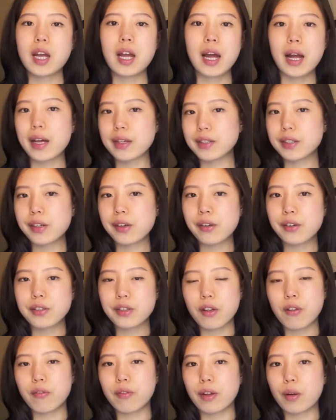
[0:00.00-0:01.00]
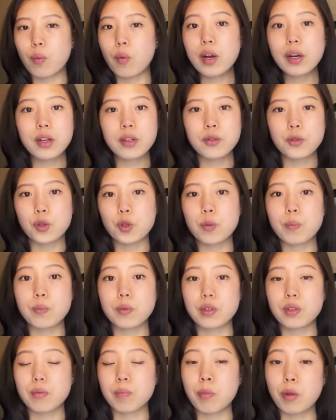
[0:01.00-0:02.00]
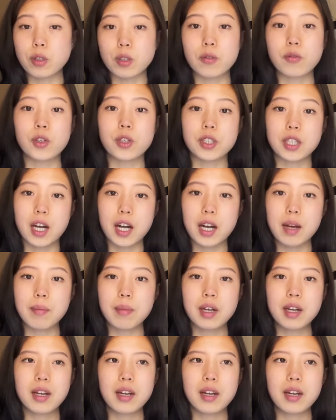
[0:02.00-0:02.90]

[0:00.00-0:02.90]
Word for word: asking yourself like what consumes most of your time